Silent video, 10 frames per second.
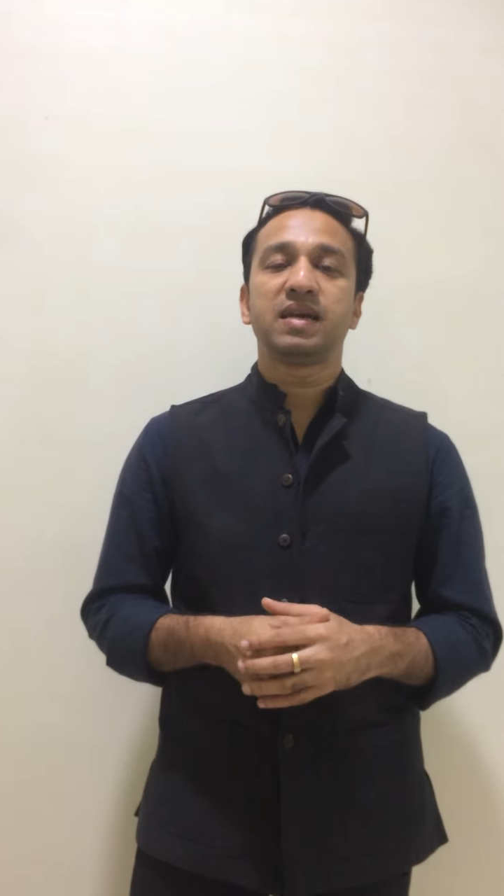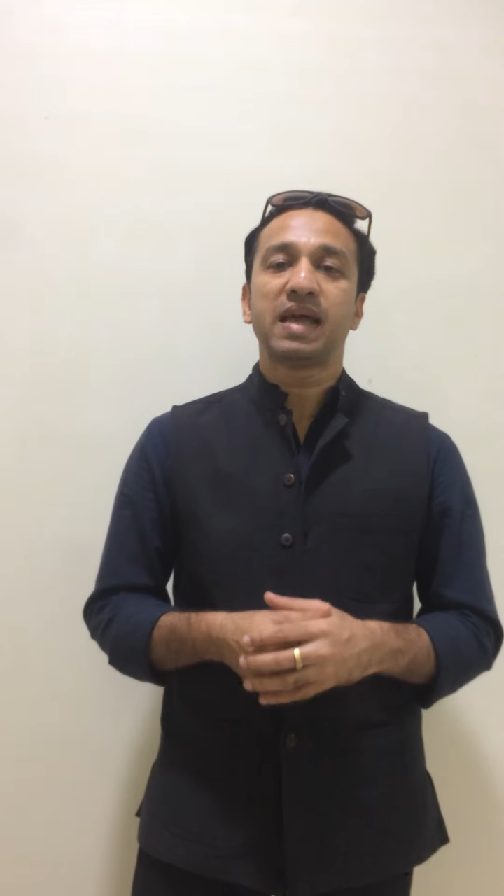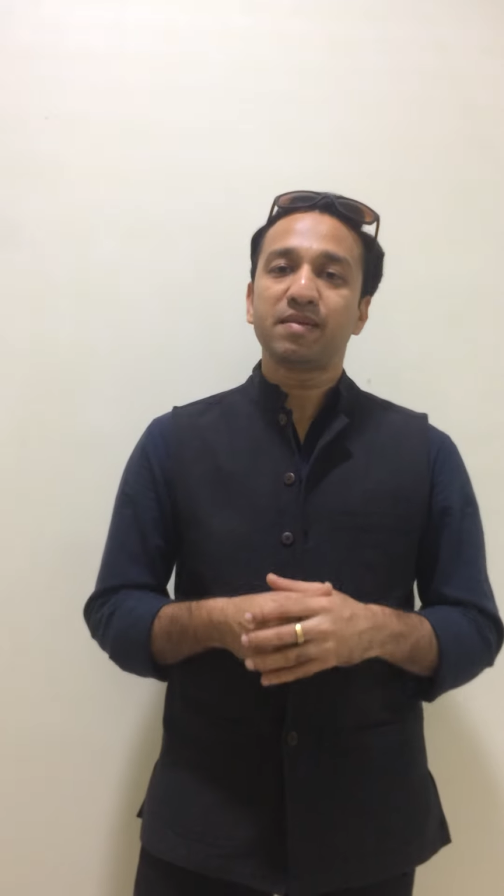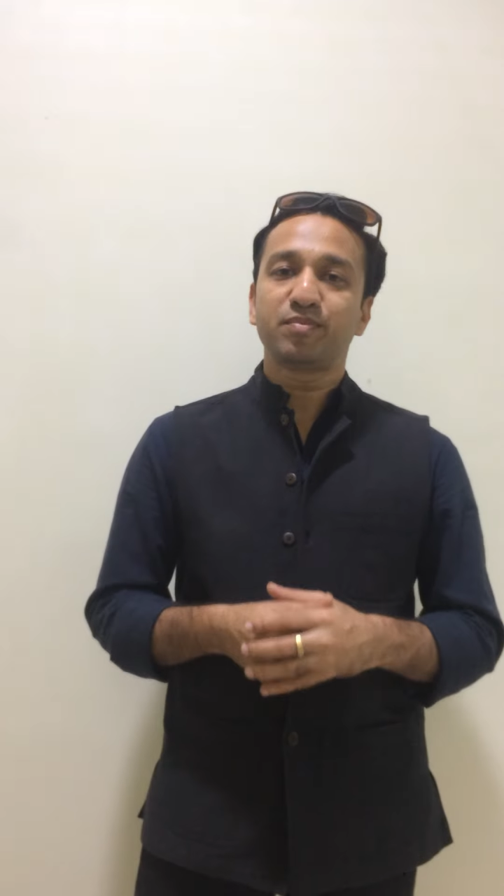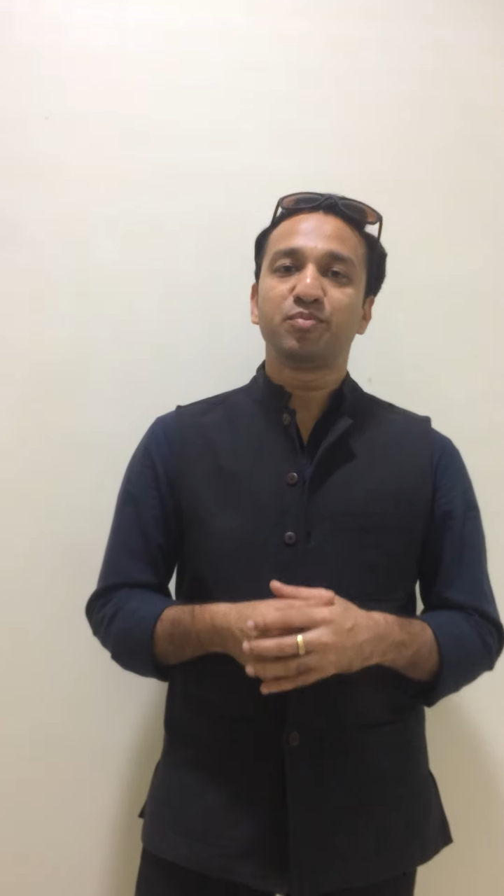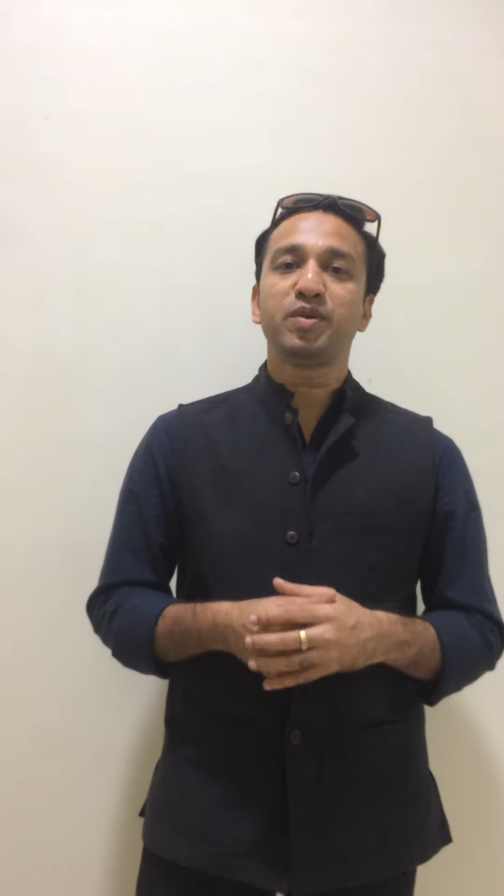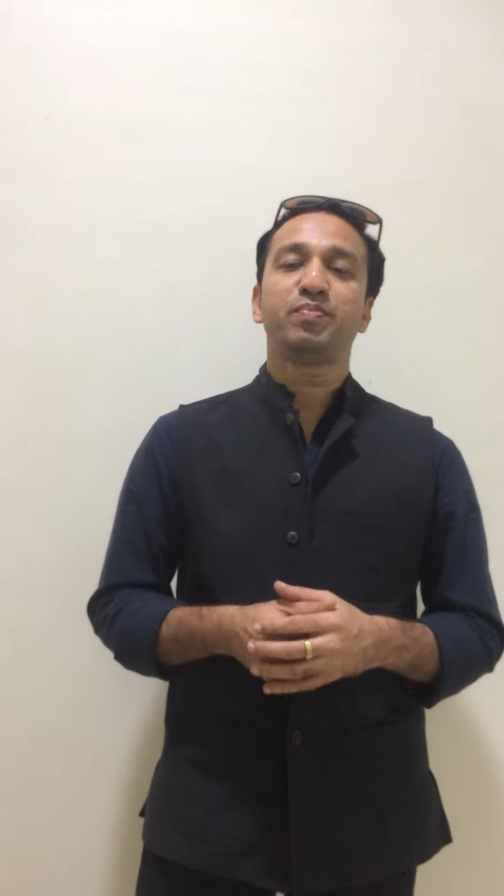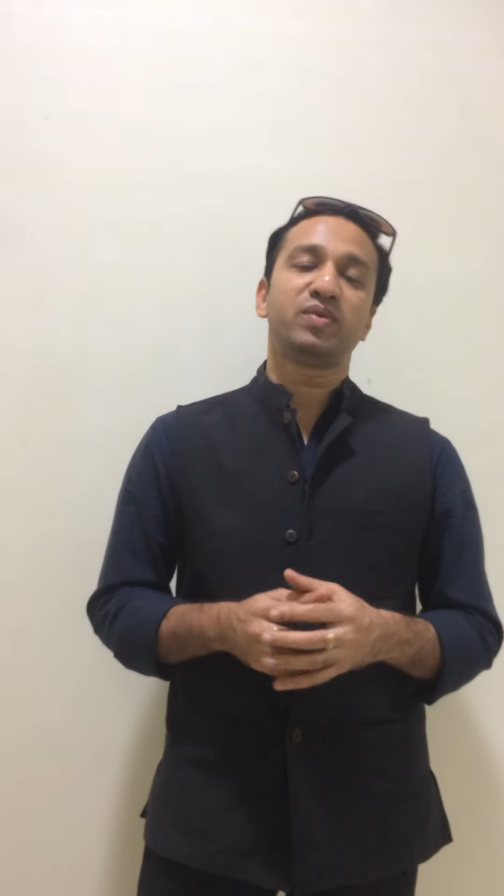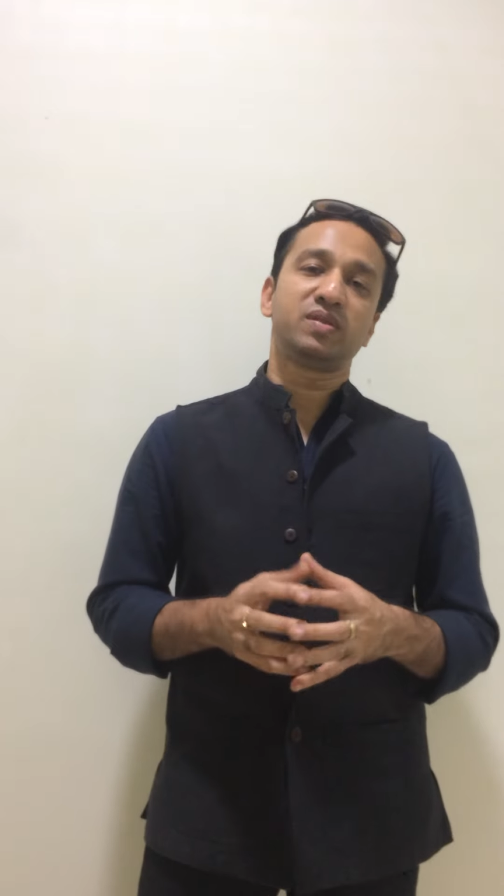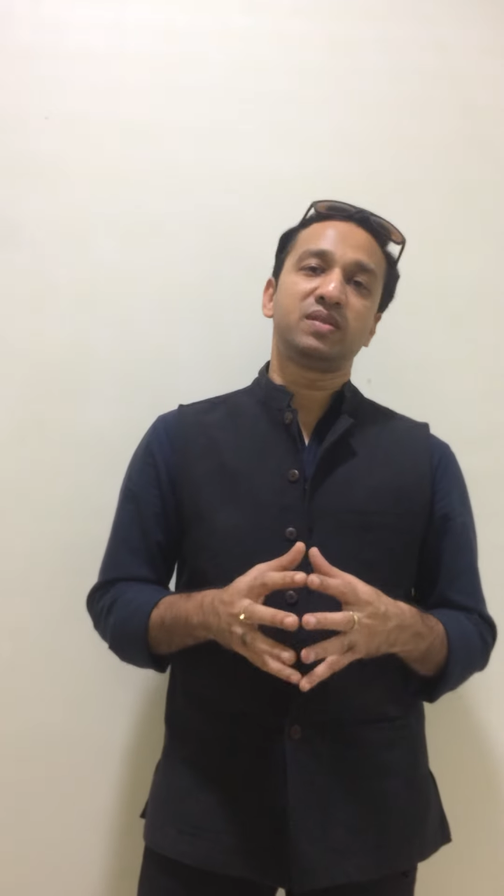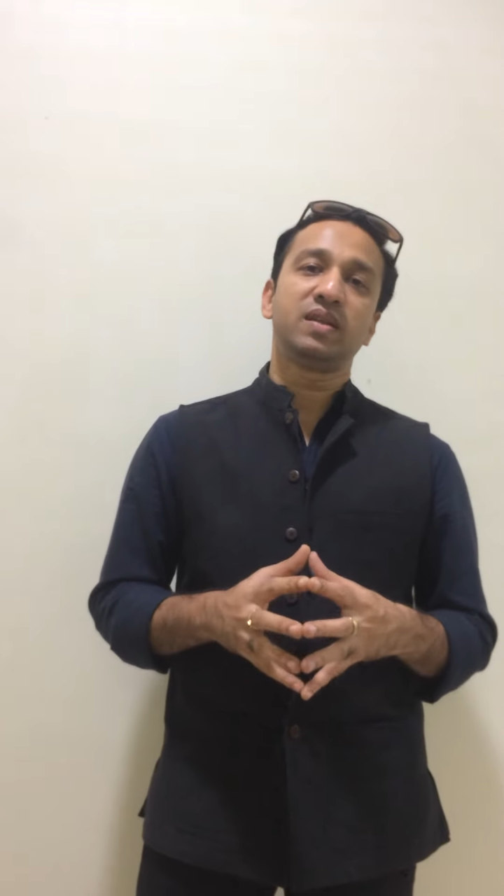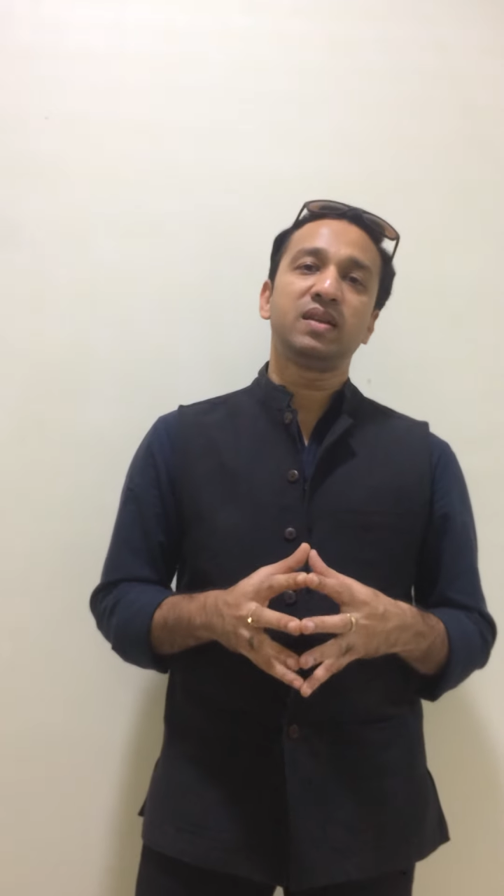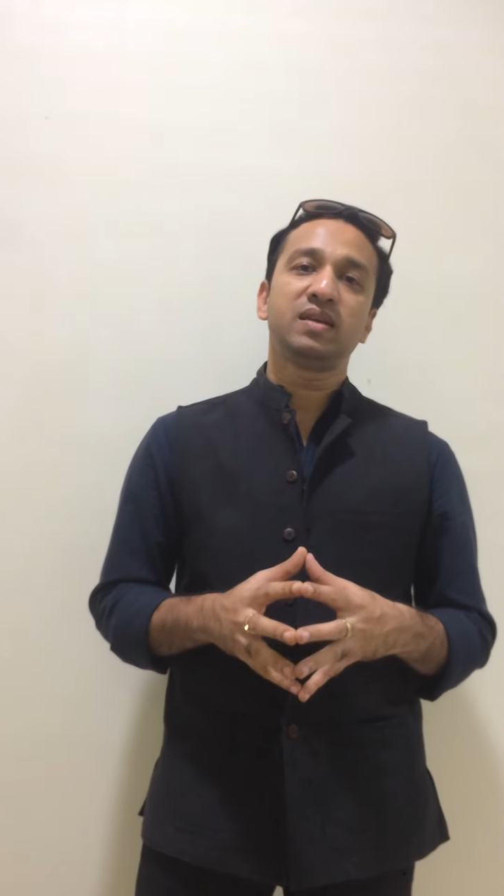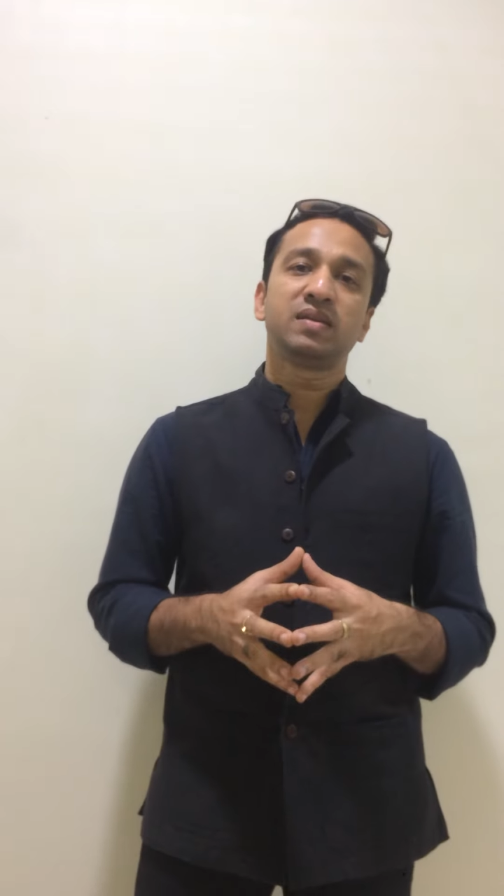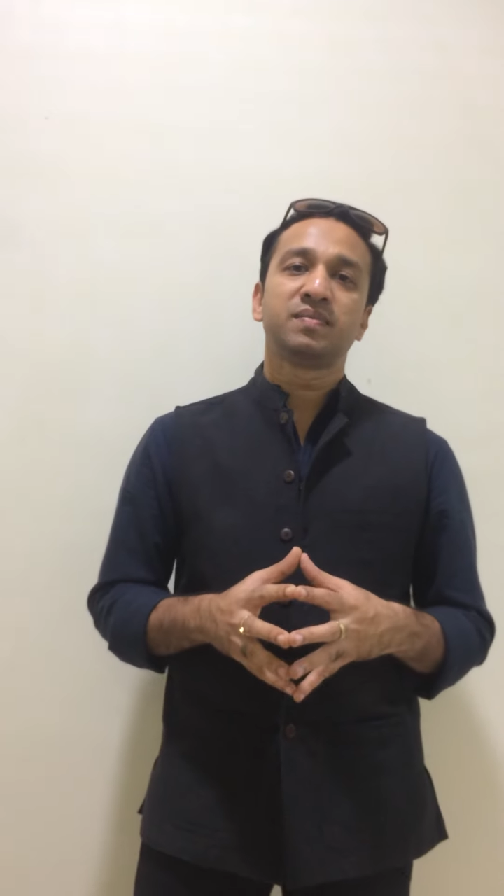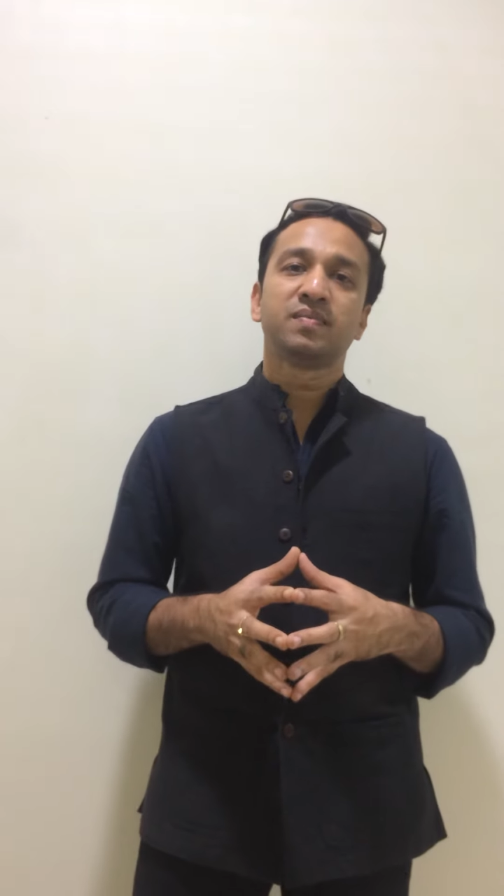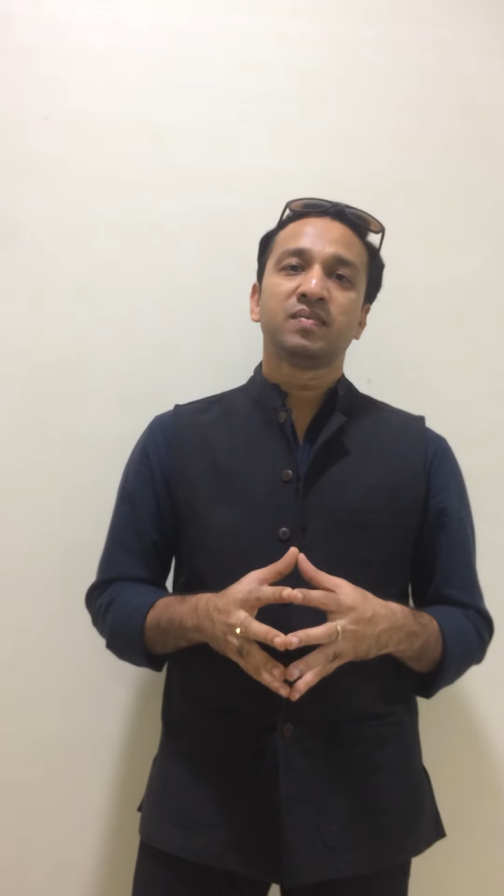helped me personally